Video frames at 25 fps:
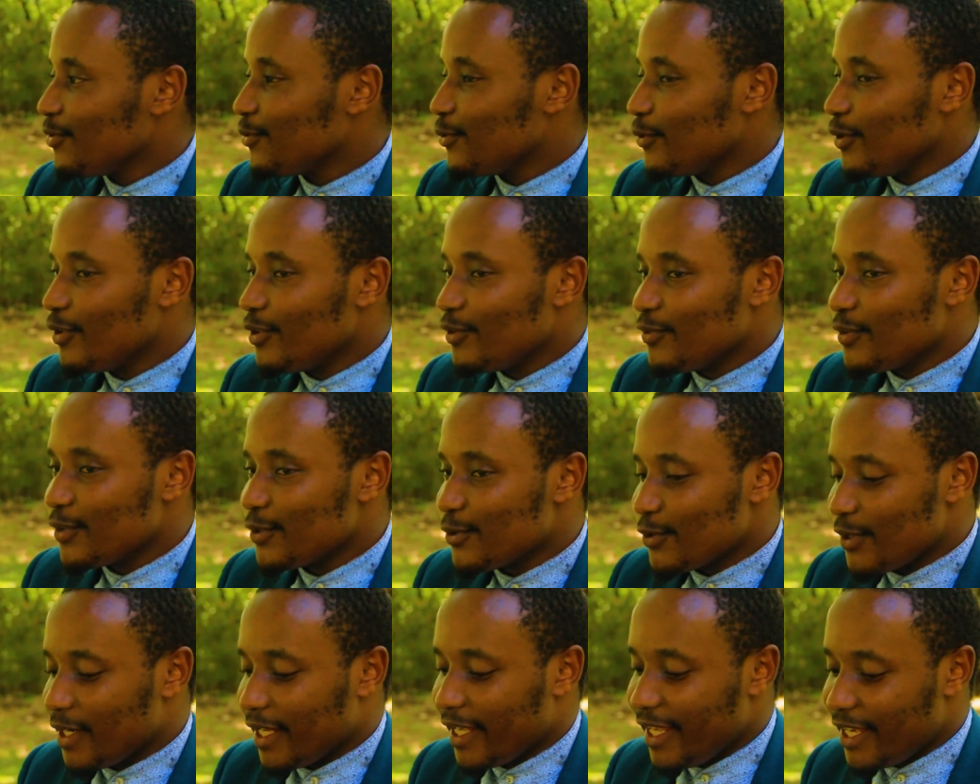full of
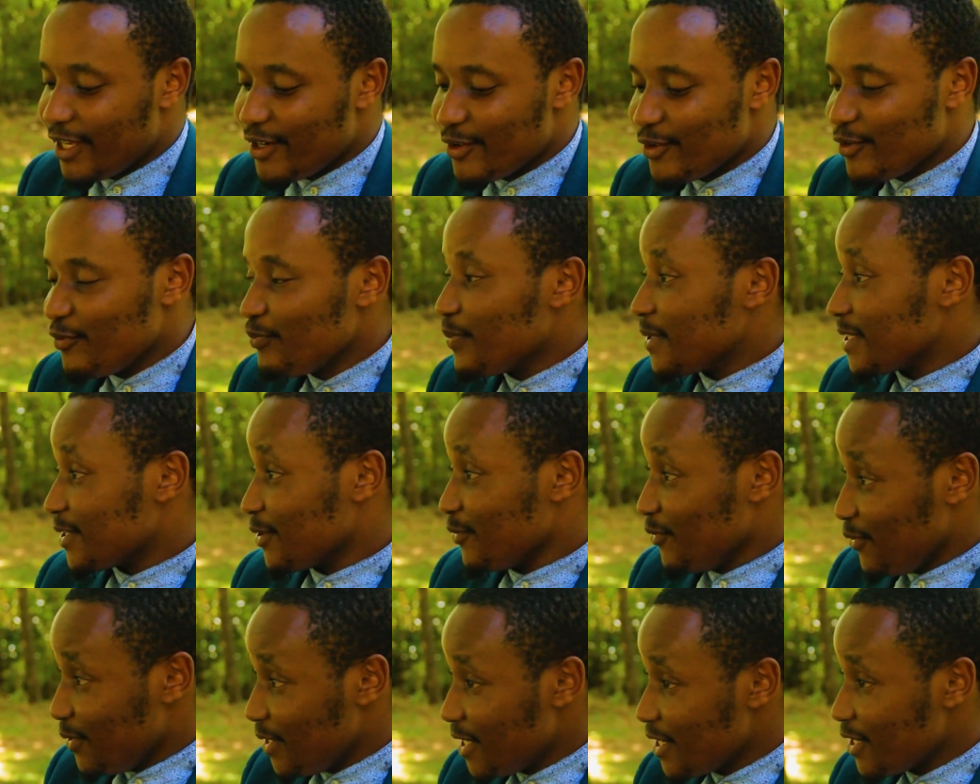also again of
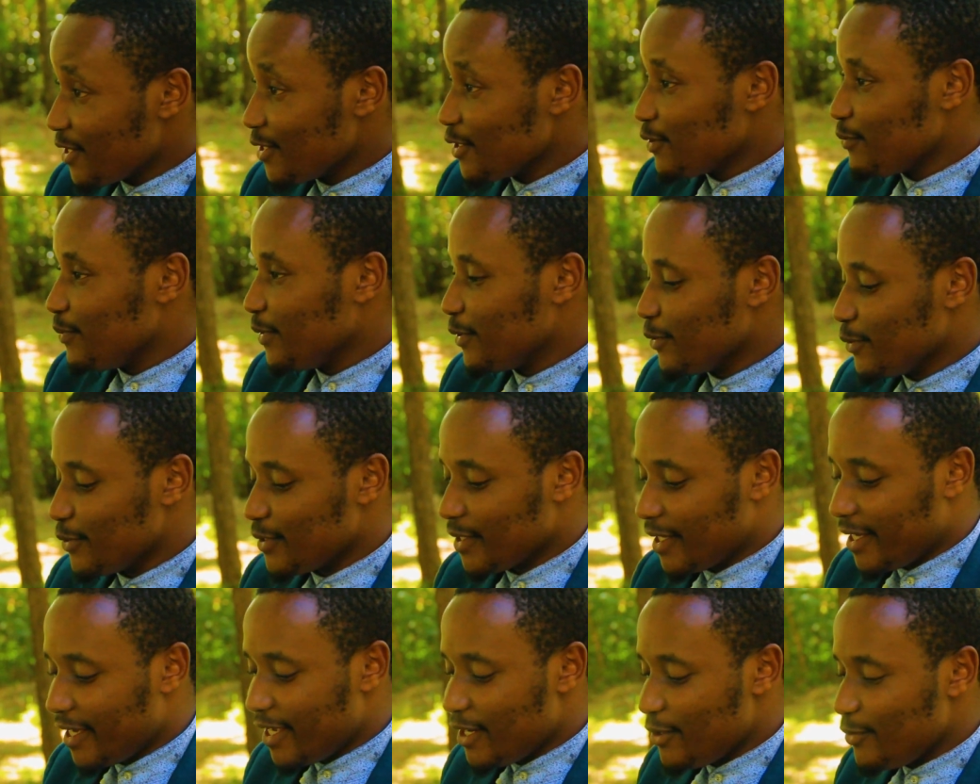perseverance,
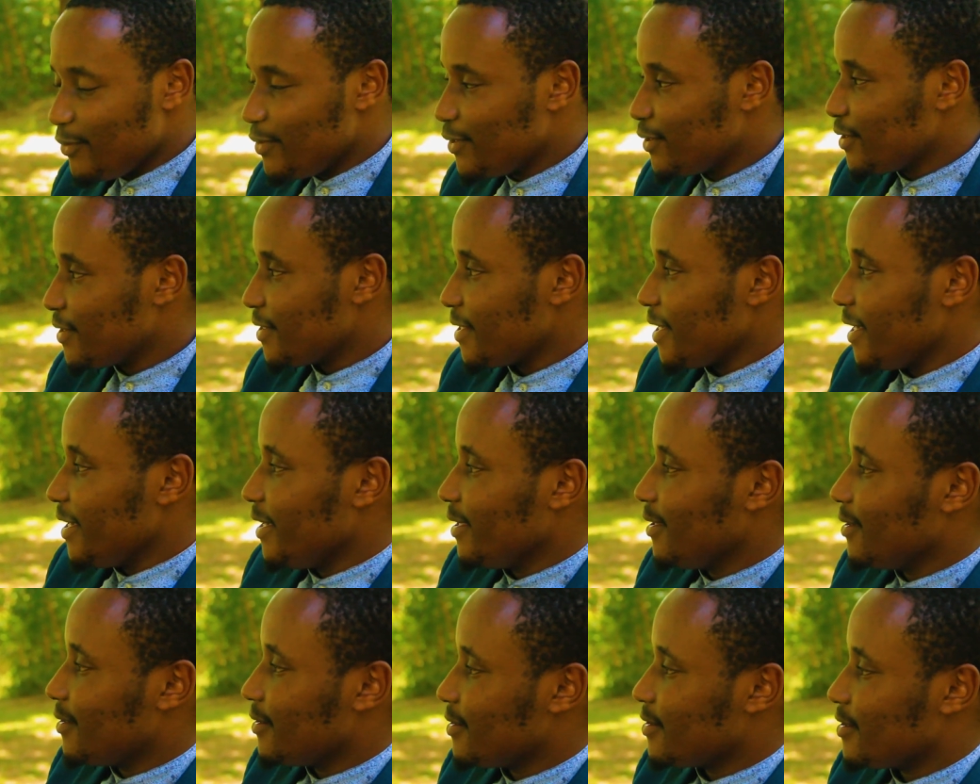because again we're
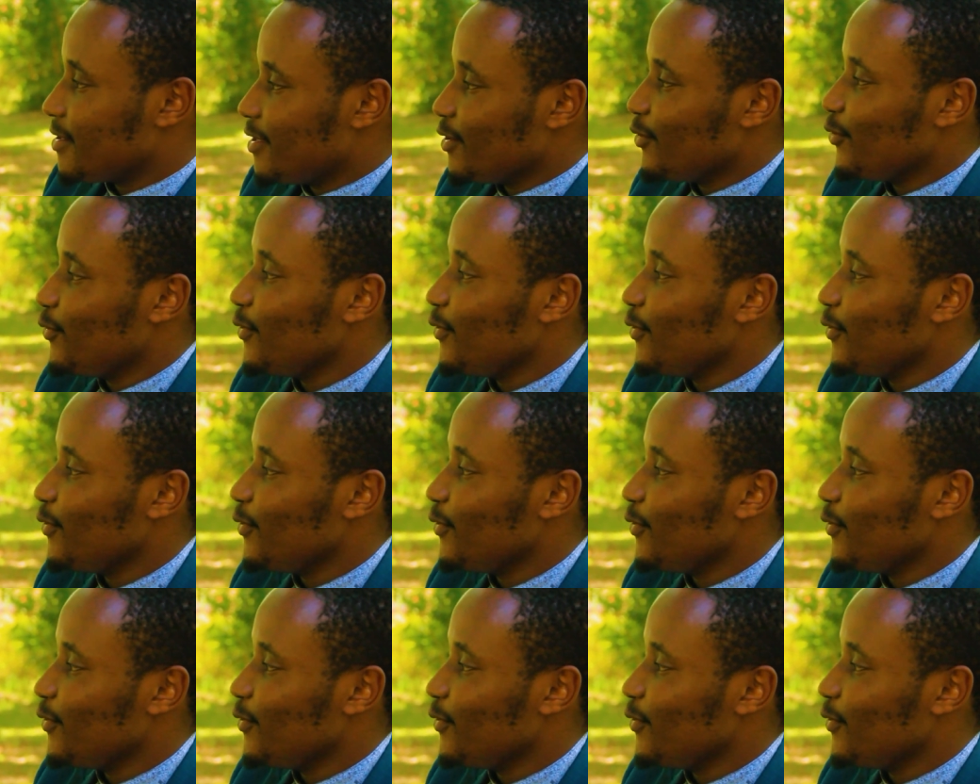saying that the